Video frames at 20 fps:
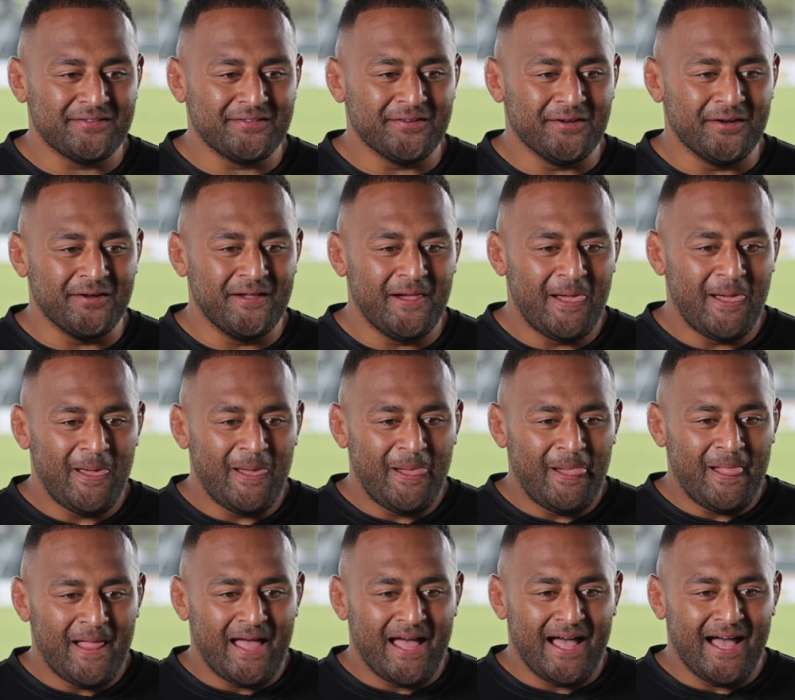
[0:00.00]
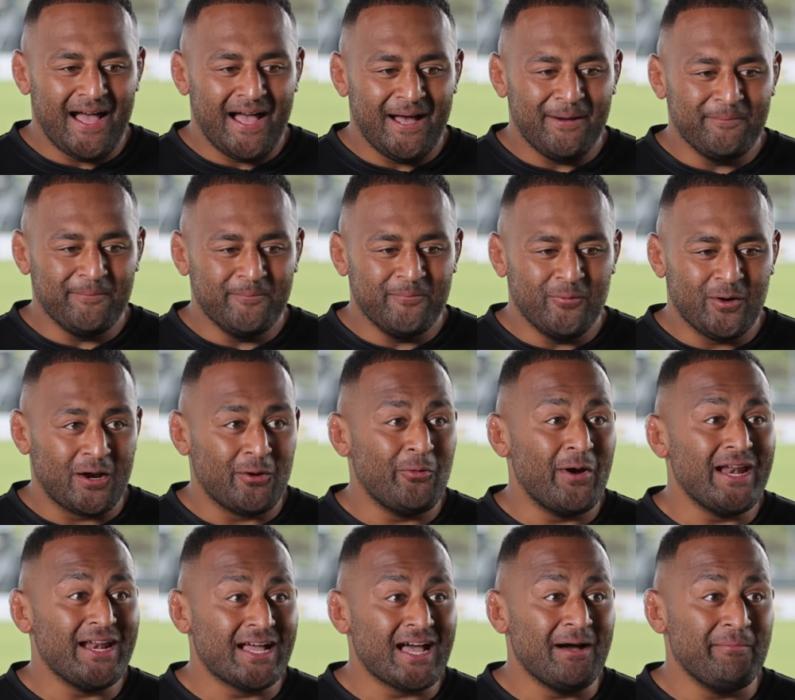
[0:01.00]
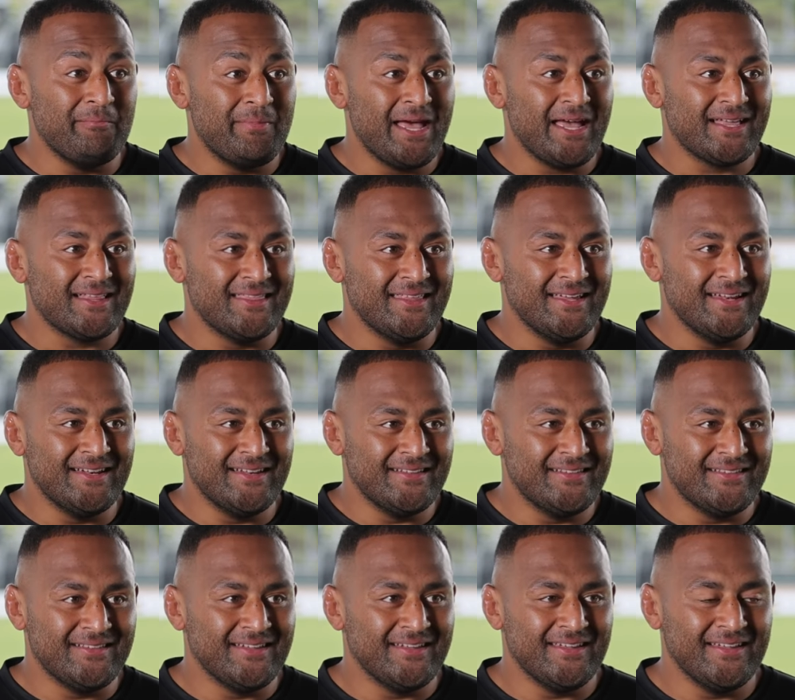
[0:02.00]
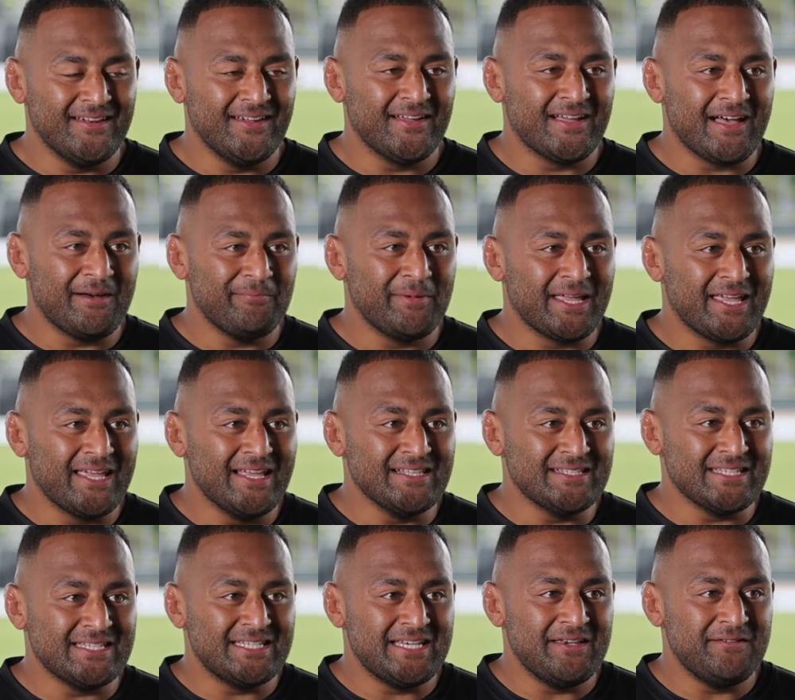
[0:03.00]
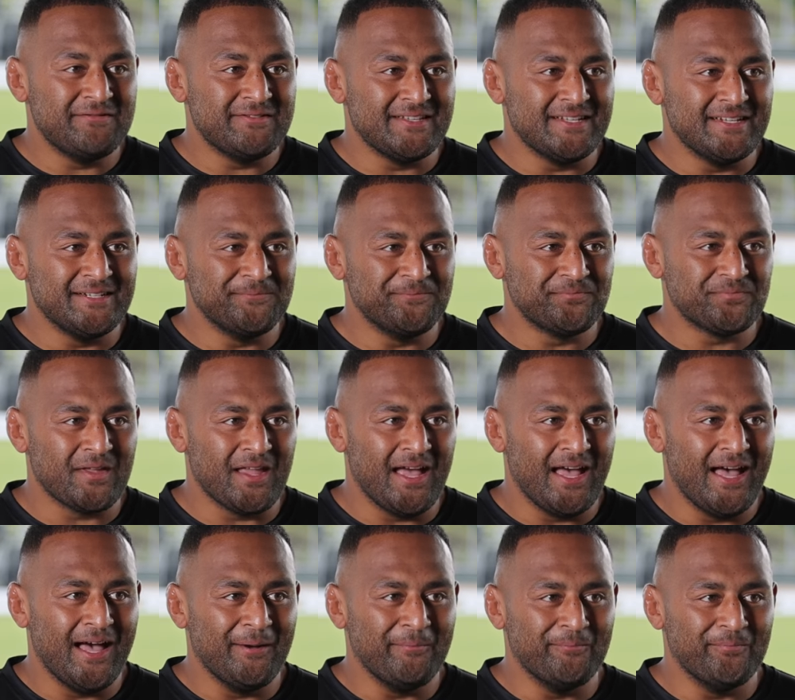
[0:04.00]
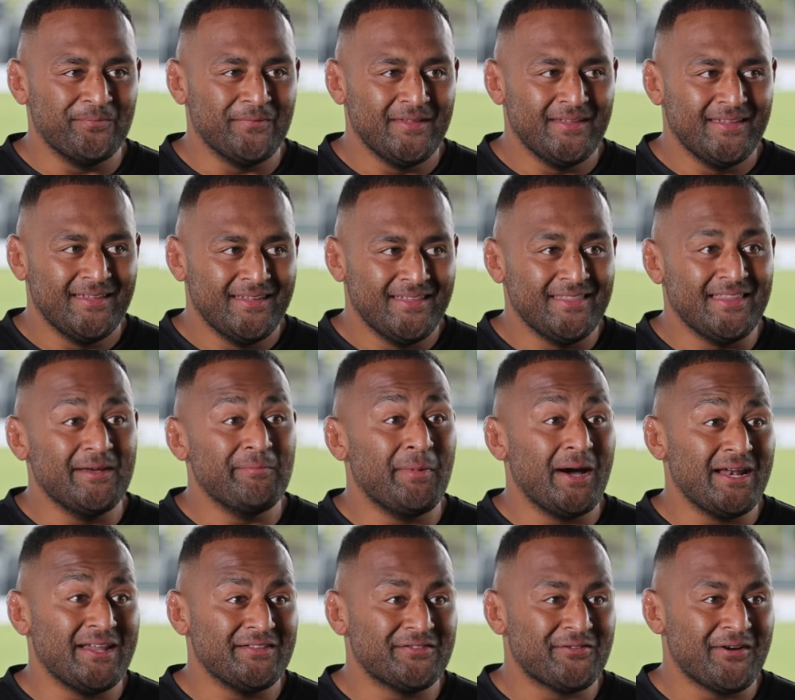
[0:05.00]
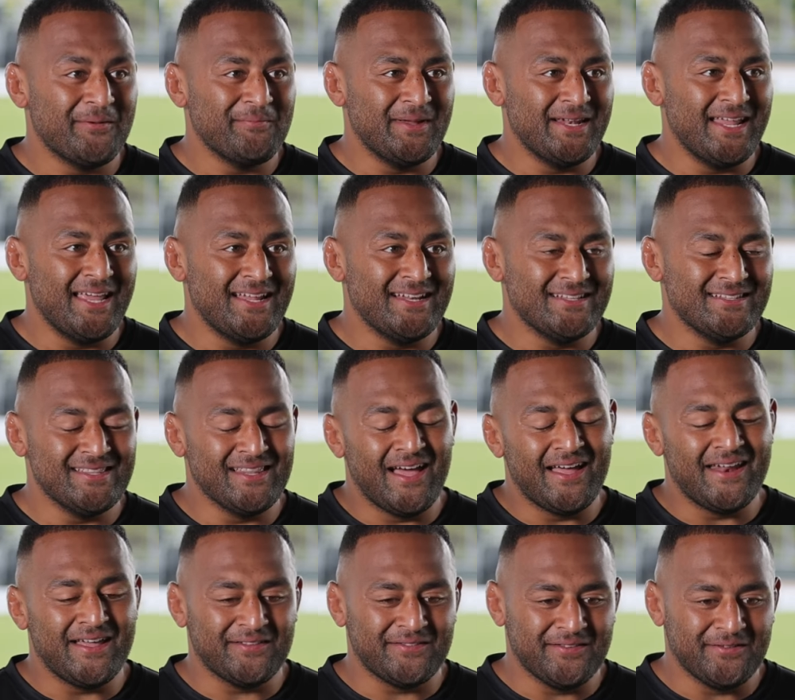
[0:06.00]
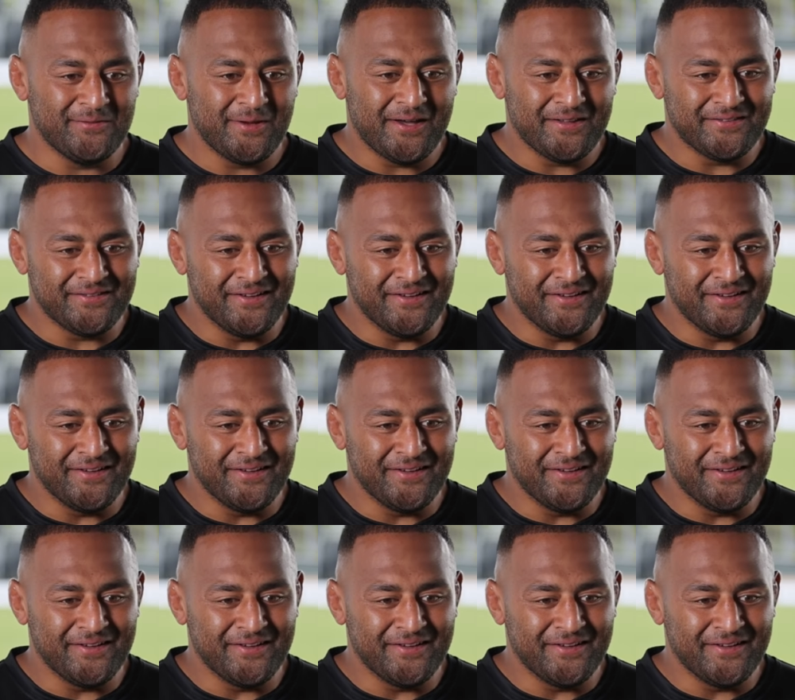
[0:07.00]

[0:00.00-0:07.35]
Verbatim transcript: So, um, what a way to come back then to you know come back against the Chiefs and um, their mighty scrum and, and lineouts as well.